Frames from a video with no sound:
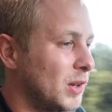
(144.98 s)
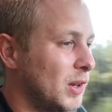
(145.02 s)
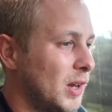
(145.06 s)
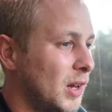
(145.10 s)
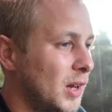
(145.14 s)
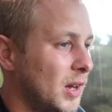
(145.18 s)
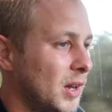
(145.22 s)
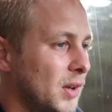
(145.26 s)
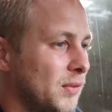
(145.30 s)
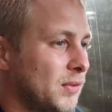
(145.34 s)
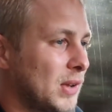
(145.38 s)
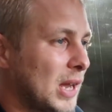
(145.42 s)

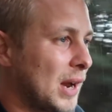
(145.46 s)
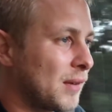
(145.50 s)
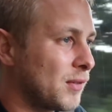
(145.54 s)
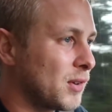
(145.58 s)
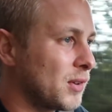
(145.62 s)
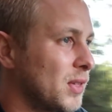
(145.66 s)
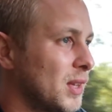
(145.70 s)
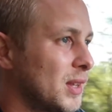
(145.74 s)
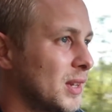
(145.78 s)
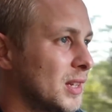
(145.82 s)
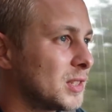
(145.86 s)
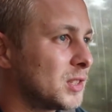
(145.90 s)
of
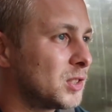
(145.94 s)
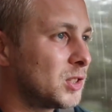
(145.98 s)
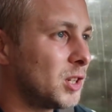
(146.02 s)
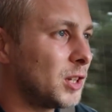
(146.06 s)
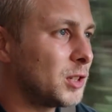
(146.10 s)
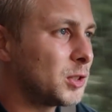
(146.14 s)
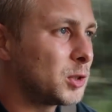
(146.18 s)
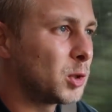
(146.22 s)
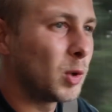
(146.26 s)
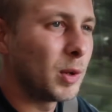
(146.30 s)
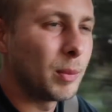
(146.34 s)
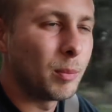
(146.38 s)
everything that's
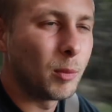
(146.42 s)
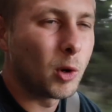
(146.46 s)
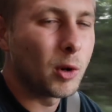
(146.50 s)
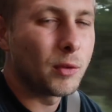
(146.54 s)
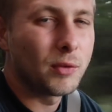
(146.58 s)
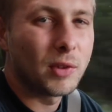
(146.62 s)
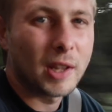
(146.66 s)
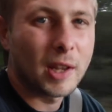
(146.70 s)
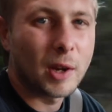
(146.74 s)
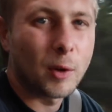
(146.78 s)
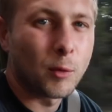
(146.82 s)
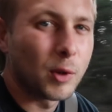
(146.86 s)
done to it, more
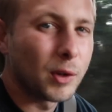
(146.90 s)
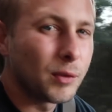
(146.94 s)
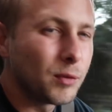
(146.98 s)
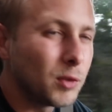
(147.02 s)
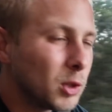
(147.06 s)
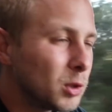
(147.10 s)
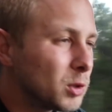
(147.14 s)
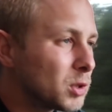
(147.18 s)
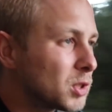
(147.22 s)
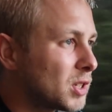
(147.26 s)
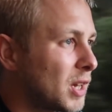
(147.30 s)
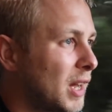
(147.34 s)
of like a
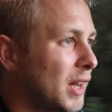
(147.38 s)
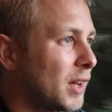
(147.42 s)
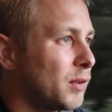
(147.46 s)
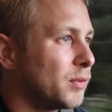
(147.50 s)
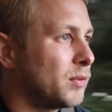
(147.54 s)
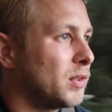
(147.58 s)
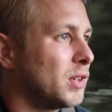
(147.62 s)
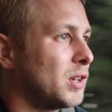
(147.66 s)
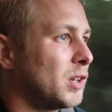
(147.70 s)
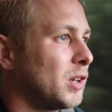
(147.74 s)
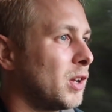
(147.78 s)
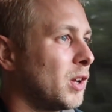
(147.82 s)
review style
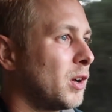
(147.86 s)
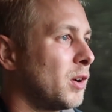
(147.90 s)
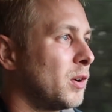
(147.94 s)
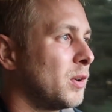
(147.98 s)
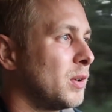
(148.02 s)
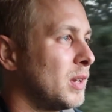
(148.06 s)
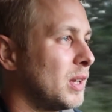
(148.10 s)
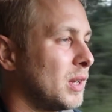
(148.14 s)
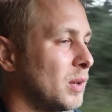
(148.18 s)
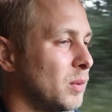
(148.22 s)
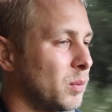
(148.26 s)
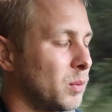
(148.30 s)
video,
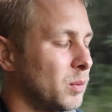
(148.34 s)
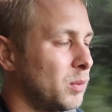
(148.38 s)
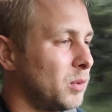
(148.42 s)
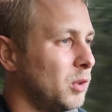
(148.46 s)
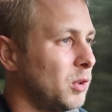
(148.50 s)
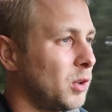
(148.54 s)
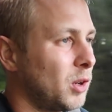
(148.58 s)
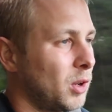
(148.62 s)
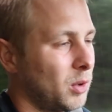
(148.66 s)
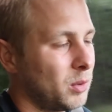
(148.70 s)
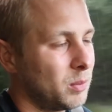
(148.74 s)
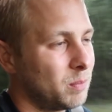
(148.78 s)
and then,
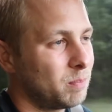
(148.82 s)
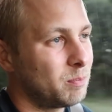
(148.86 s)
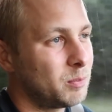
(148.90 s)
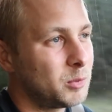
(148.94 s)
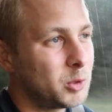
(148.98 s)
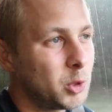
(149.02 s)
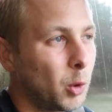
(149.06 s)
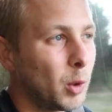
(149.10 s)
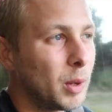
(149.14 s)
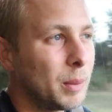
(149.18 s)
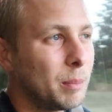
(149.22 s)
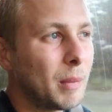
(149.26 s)
you know,
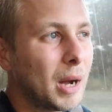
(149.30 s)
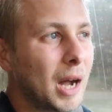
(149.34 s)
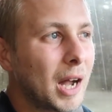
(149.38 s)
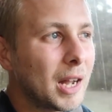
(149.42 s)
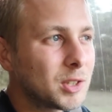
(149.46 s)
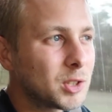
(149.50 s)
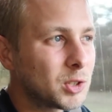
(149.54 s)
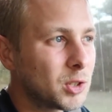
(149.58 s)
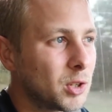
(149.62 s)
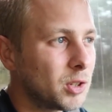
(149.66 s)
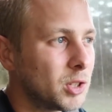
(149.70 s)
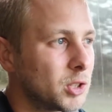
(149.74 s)
doing
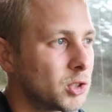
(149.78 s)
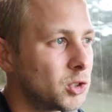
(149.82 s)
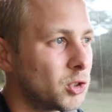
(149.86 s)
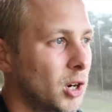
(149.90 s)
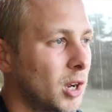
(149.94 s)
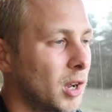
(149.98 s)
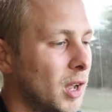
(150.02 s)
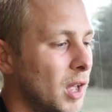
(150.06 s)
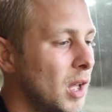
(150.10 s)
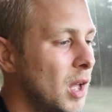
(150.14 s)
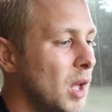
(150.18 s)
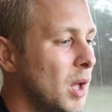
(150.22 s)
mods to the
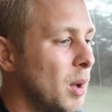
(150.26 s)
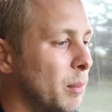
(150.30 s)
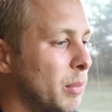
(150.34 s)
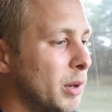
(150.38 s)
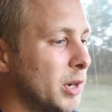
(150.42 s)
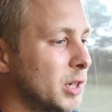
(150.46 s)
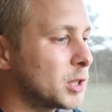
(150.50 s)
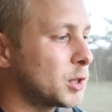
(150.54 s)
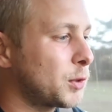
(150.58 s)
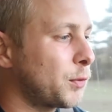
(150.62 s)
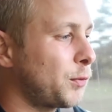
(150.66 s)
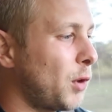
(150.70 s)
truck.
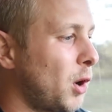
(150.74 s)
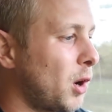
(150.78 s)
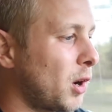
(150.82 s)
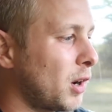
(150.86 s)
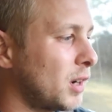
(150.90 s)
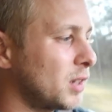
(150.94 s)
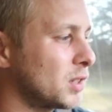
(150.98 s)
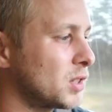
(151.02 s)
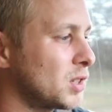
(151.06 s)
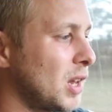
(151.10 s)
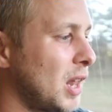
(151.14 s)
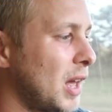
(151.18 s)
But as
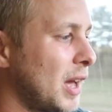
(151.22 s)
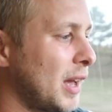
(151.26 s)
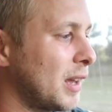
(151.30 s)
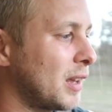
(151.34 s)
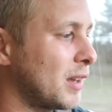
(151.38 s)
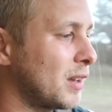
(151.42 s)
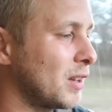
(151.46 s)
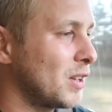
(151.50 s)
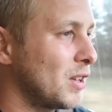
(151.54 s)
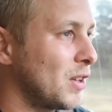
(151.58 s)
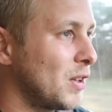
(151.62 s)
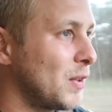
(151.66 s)
far as like
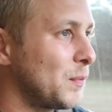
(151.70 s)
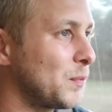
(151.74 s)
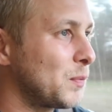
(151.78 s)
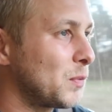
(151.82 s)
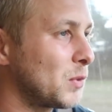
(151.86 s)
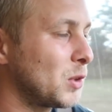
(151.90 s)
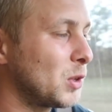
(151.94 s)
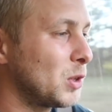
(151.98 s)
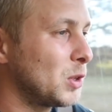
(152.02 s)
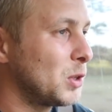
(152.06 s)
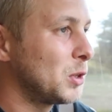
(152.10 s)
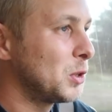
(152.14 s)

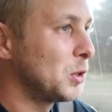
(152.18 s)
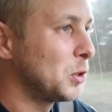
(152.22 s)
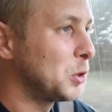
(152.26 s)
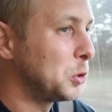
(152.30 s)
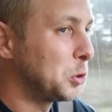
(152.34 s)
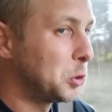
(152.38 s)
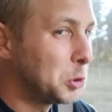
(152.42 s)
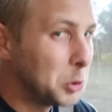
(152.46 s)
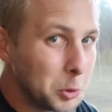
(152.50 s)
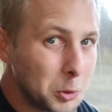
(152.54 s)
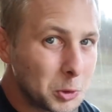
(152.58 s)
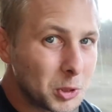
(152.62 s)

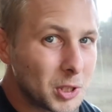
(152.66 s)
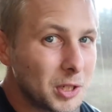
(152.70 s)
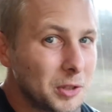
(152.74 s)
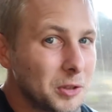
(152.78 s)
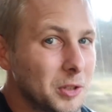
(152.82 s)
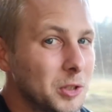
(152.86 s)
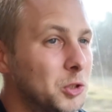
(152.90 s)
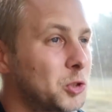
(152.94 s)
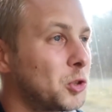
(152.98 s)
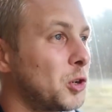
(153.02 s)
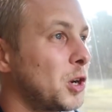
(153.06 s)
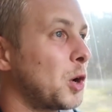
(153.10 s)
using
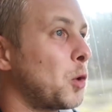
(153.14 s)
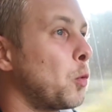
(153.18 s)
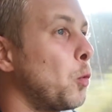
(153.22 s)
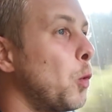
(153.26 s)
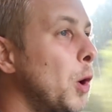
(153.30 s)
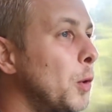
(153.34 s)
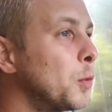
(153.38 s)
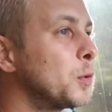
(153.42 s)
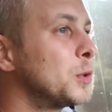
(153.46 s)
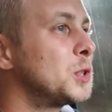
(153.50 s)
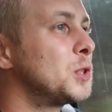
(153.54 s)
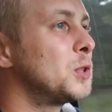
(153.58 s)
the truck,
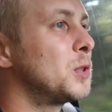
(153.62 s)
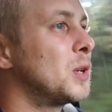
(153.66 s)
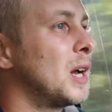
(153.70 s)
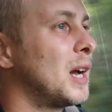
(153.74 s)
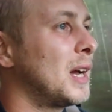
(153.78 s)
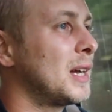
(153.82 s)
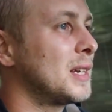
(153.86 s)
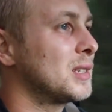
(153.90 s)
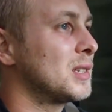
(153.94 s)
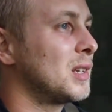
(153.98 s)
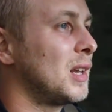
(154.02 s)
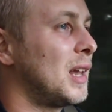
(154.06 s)
what would you
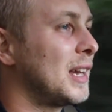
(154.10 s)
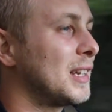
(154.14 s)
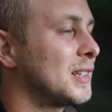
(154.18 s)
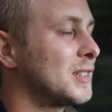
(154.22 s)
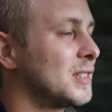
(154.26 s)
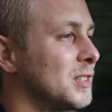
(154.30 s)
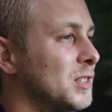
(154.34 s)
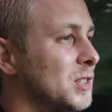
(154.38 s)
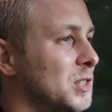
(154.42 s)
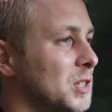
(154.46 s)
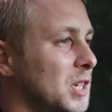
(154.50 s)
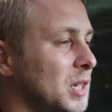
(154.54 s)
guys like
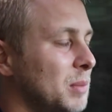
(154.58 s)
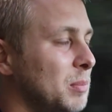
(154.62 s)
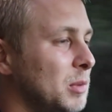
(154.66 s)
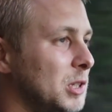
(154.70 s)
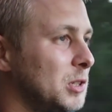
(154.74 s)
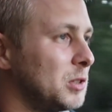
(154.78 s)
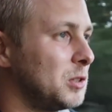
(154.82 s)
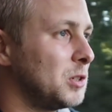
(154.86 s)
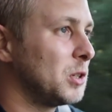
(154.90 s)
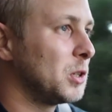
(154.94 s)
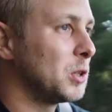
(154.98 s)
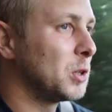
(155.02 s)
to see me
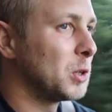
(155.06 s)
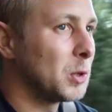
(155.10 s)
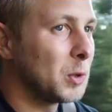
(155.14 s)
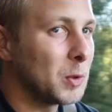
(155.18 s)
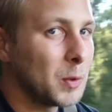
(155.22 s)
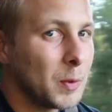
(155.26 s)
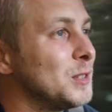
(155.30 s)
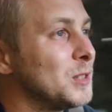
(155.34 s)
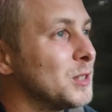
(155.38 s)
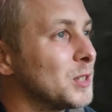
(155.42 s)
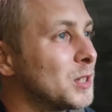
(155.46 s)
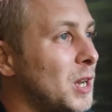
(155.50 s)
do?
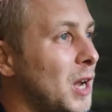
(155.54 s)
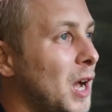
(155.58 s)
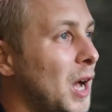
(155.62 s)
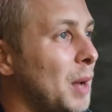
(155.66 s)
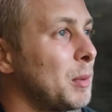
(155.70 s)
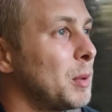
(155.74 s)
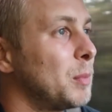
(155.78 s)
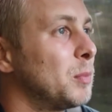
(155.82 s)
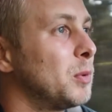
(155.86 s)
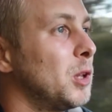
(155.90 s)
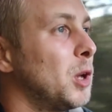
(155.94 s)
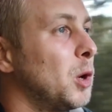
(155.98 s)
Just
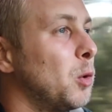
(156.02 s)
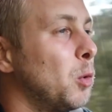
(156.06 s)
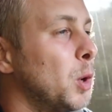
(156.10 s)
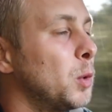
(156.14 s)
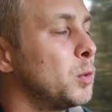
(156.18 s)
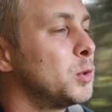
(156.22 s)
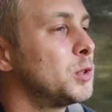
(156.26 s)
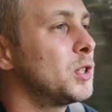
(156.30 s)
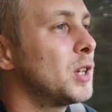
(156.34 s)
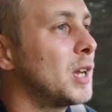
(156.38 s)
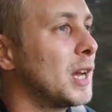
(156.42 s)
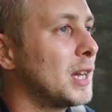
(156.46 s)
comment below,
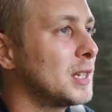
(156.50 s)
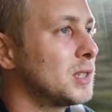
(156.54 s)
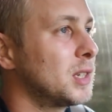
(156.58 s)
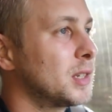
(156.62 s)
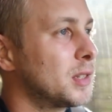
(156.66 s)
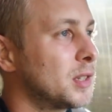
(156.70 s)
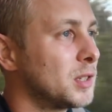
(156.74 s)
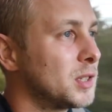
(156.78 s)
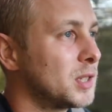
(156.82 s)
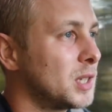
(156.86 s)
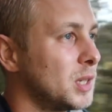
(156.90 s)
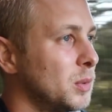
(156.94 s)
what would you guys
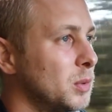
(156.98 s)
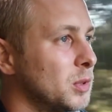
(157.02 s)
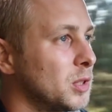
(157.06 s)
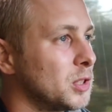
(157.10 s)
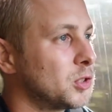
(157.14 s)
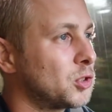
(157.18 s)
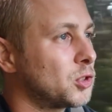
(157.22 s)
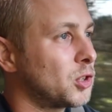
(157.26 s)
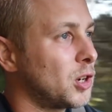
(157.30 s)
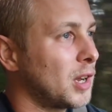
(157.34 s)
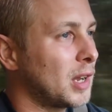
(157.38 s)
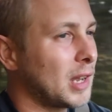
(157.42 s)
like to see with
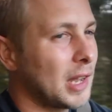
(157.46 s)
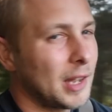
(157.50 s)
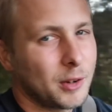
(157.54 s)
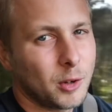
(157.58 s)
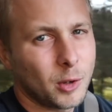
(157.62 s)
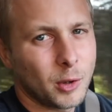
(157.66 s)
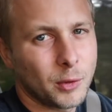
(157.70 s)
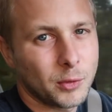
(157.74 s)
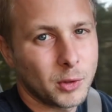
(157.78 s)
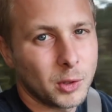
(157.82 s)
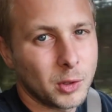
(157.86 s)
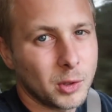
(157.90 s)
the truck? I
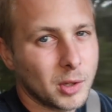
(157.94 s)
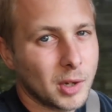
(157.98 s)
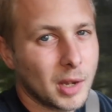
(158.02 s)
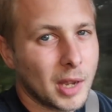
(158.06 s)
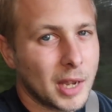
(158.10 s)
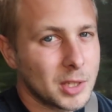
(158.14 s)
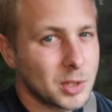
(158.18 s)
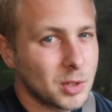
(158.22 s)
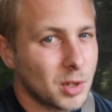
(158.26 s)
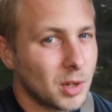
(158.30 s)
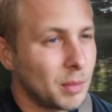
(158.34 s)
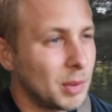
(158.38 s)
know a few of you
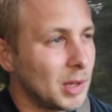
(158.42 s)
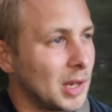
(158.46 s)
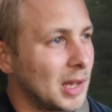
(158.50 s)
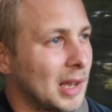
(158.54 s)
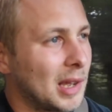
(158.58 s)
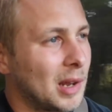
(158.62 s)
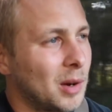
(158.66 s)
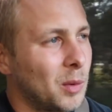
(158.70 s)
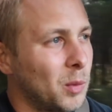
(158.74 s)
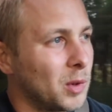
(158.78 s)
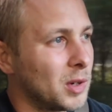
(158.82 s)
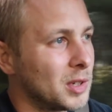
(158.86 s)
guys are gonna be
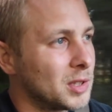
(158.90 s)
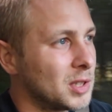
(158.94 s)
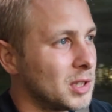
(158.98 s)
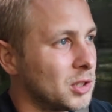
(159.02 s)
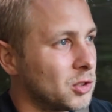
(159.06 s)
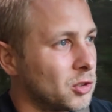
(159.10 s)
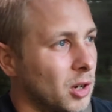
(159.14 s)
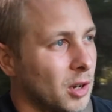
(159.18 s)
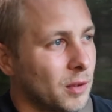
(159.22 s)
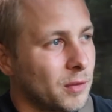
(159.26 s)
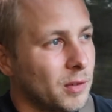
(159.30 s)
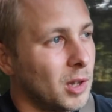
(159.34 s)
like, I don't want to see
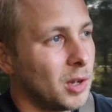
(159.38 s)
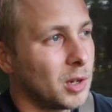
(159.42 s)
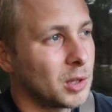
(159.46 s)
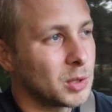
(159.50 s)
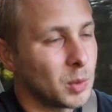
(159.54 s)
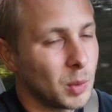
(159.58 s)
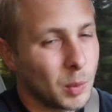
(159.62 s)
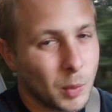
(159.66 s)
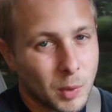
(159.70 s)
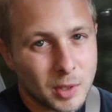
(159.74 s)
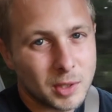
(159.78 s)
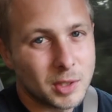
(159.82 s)
truck vlogs,
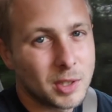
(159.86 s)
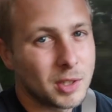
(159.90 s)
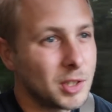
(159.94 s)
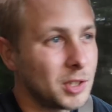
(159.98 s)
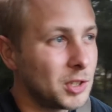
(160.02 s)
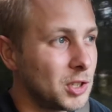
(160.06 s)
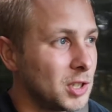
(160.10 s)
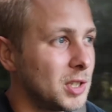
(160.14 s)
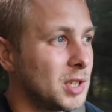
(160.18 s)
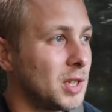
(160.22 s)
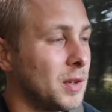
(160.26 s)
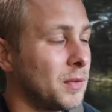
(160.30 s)
we want to see
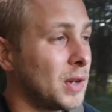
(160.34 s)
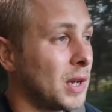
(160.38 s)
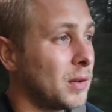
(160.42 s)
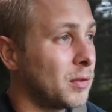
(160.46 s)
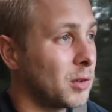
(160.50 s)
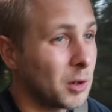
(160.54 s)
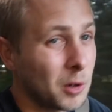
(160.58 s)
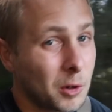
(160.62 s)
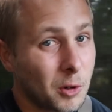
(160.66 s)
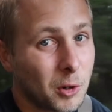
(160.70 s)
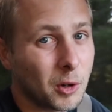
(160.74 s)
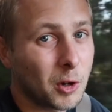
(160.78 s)
the
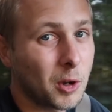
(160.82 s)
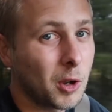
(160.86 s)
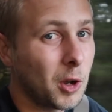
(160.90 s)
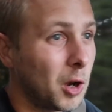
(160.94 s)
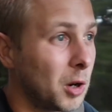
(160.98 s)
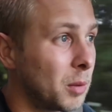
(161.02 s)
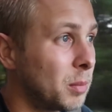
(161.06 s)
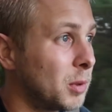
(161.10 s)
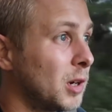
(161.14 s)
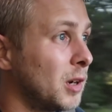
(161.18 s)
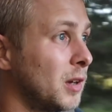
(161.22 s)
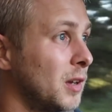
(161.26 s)
GT500 or
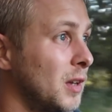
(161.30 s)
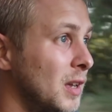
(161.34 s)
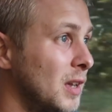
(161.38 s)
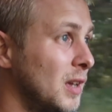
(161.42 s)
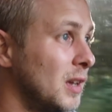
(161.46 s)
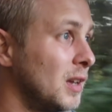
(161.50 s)
Cobra.